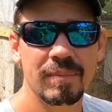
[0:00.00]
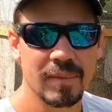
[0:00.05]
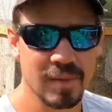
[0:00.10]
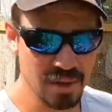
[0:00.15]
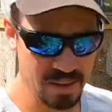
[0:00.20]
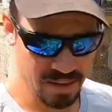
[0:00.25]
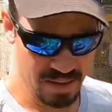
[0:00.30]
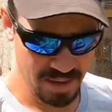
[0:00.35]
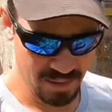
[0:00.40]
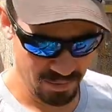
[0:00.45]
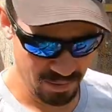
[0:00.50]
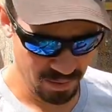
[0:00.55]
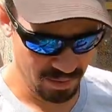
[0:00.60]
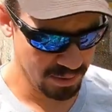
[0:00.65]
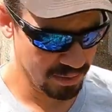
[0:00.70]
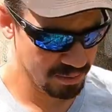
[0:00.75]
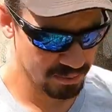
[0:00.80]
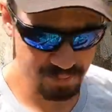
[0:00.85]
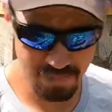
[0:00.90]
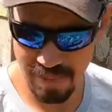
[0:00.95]
All right,
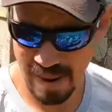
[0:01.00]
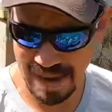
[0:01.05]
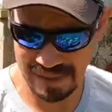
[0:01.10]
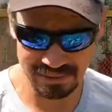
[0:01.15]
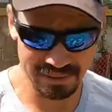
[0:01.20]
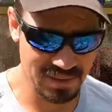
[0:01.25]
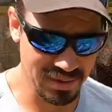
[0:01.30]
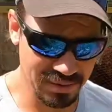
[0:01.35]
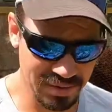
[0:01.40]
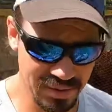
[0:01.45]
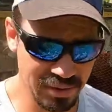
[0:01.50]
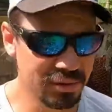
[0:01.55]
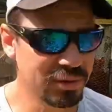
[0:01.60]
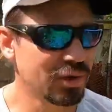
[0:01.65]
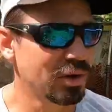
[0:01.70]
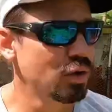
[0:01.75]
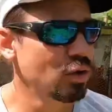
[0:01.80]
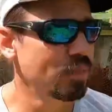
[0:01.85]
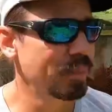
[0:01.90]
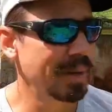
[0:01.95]
we're back down here at the
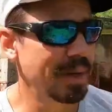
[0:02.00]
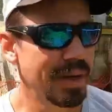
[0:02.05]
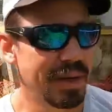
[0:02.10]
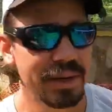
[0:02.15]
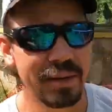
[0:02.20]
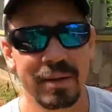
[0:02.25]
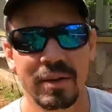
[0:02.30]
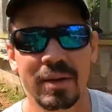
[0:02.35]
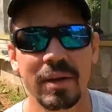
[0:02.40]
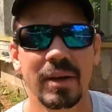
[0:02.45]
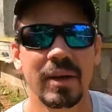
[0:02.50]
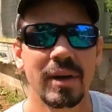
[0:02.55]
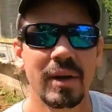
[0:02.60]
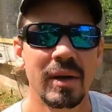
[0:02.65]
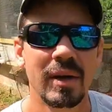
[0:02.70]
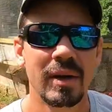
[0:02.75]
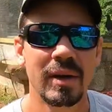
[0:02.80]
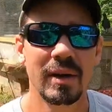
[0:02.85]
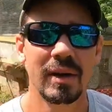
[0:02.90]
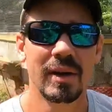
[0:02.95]
coop again.
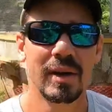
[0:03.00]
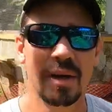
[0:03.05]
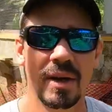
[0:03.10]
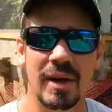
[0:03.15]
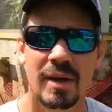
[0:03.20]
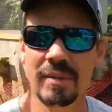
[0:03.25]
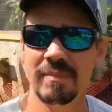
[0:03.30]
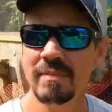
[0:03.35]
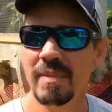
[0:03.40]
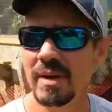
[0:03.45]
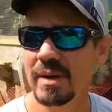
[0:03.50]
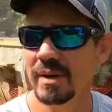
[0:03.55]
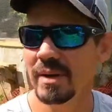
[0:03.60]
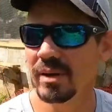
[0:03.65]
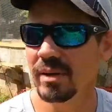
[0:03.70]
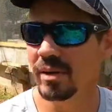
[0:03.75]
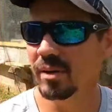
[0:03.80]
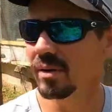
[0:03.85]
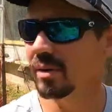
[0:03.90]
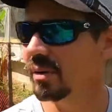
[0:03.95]
Um, you
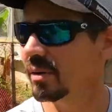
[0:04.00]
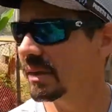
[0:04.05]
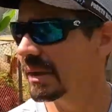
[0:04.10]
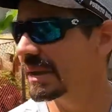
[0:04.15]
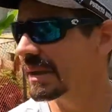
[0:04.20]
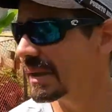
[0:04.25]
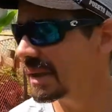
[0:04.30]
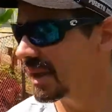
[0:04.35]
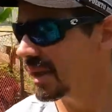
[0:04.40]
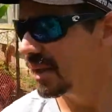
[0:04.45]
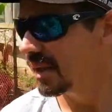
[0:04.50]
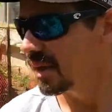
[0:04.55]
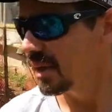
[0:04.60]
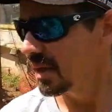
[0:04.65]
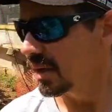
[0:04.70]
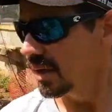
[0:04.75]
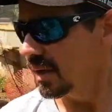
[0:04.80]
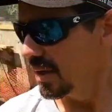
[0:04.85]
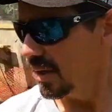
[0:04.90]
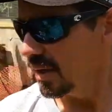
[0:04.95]
know,
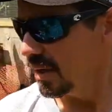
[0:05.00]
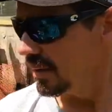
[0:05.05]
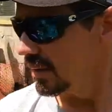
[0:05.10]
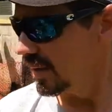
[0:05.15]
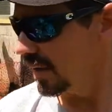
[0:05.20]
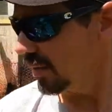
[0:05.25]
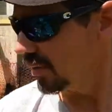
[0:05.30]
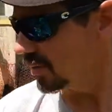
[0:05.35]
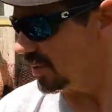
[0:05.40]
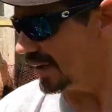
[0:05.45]
the other